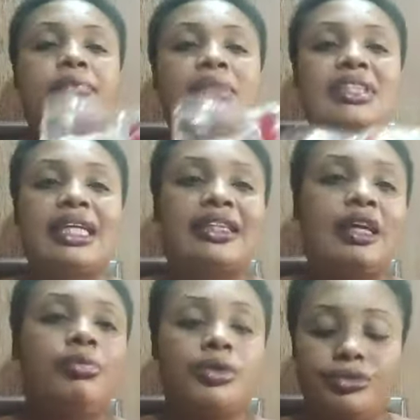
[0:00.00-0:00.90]
Mr.
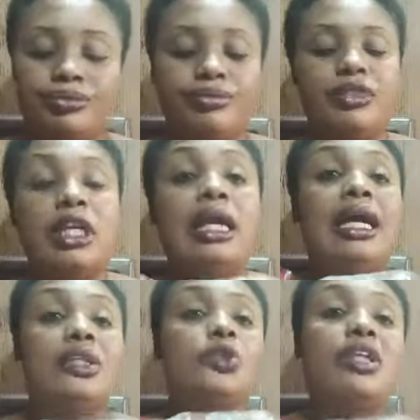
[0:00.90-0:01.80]
Table,
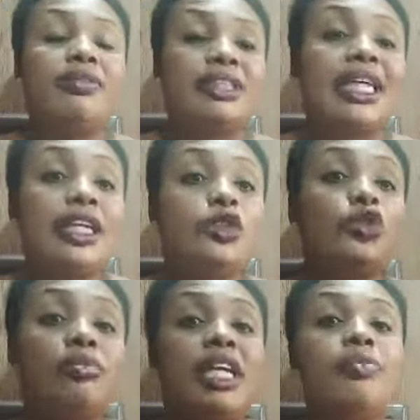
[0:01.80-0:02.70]
as you have decided to
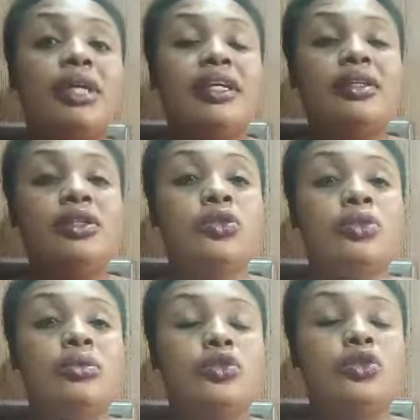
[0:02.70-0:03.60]
make me, you
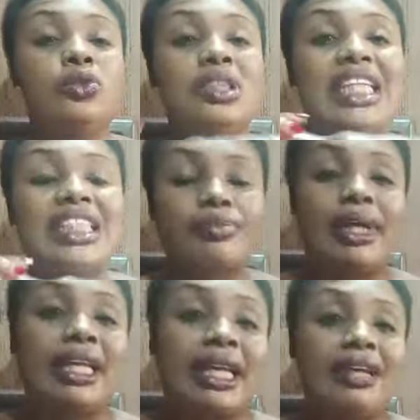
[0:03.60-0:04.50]
know, to useless
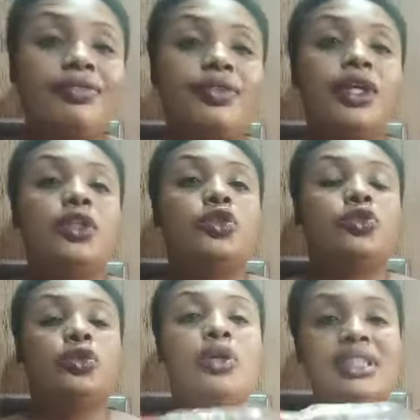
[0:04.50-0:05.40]
my life,
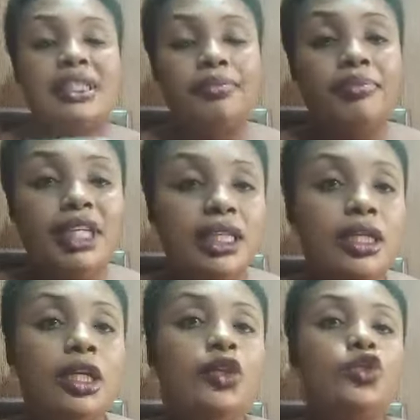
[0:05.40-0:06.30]
to gossip
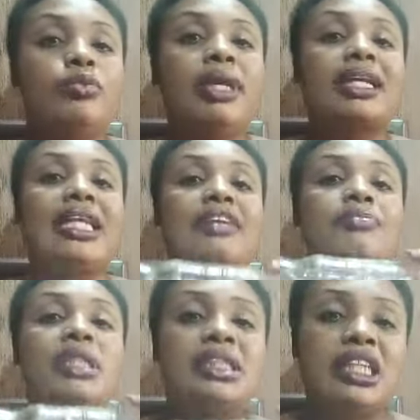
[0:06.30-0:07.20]
me, to make life
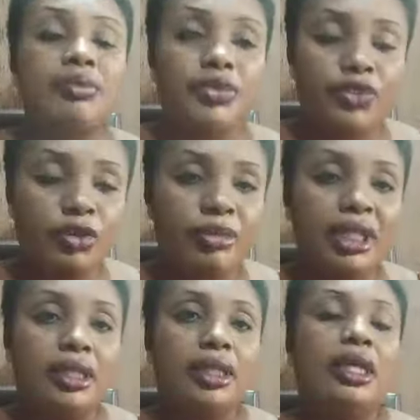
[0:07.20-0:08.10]
miserable for
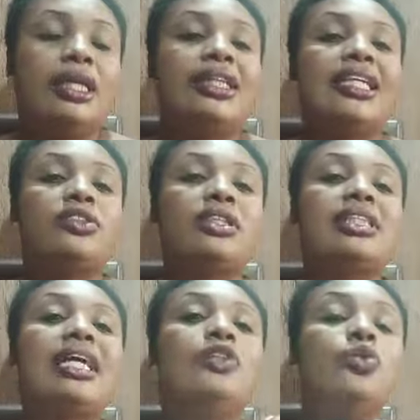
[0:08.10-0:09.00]
me, there's nothing
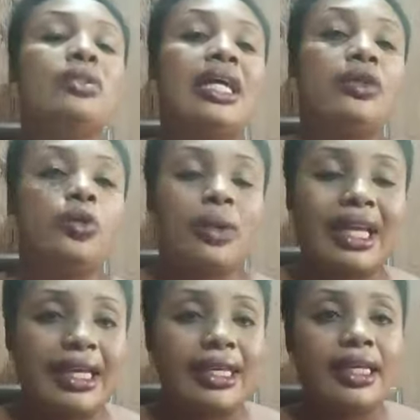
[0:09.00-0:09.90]
I do that you
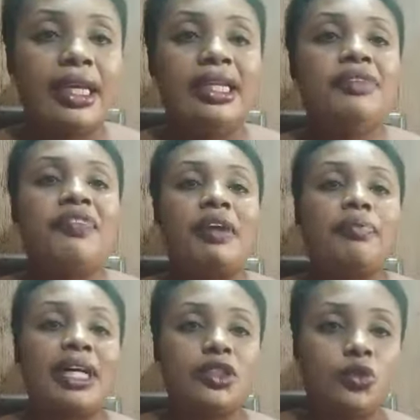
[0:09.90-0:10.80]
like. If I
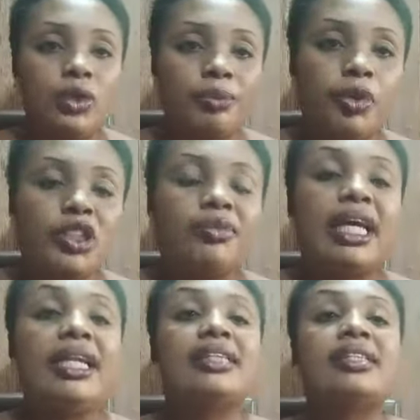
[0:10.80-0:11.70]
pass, you report
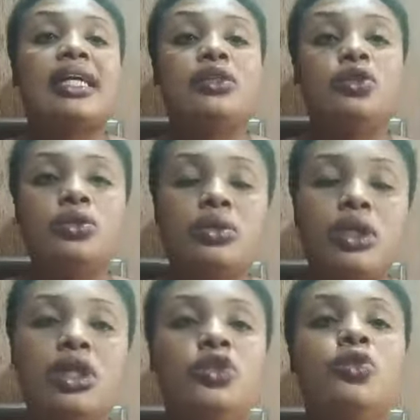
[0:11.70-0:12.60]
anything I do.
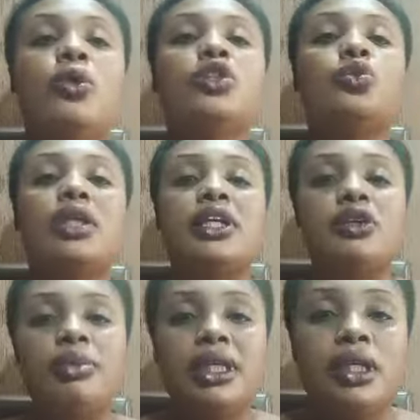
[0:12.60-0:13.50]
You want to
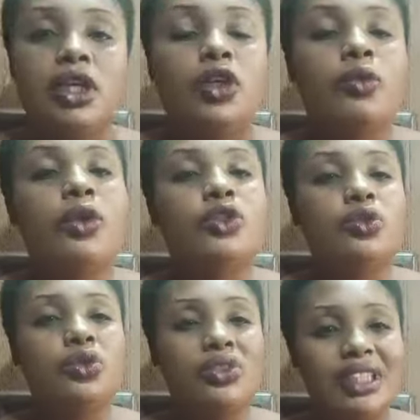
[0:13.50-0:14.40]
kill me. You want to
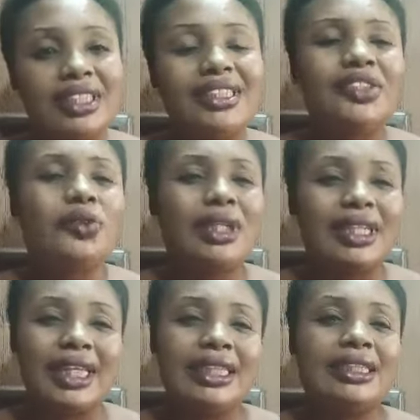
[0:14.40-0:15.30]
do this. You know the
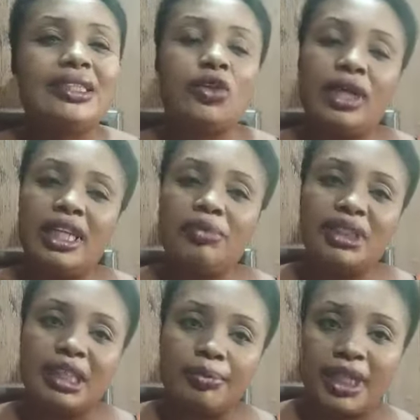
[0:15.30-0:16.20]
things your
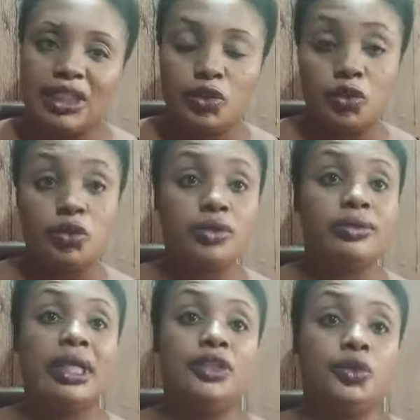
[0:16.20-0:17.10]
enemies are planning to do
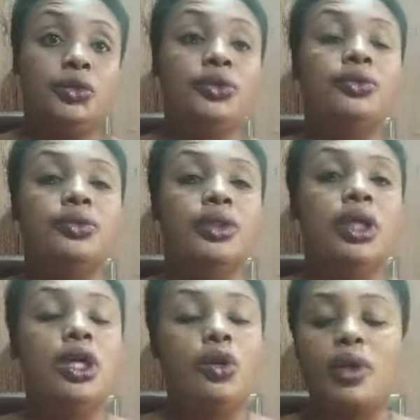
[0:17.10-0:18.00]
to you.
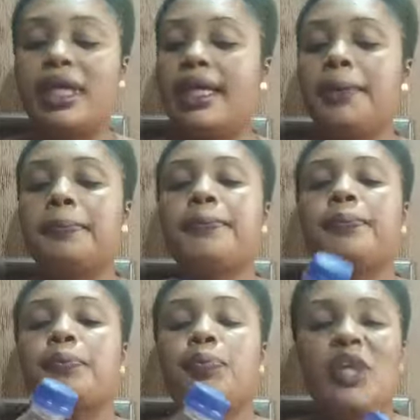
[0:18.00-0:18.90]
Okay?
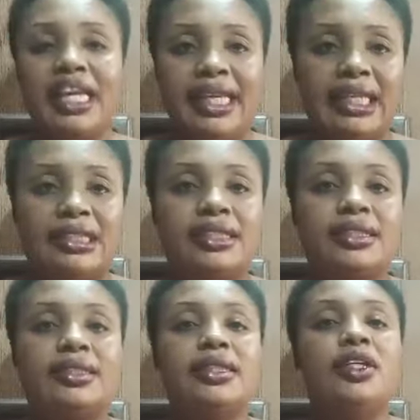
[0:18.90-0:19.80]

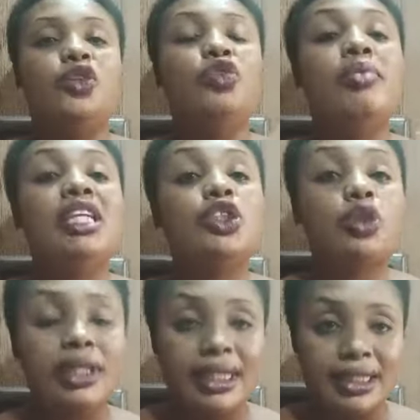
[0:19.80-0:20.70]
Yes. You
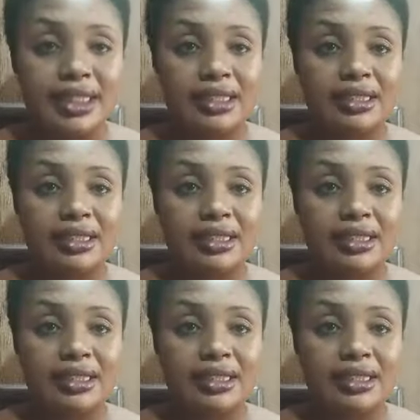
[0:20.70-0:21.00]
mention it.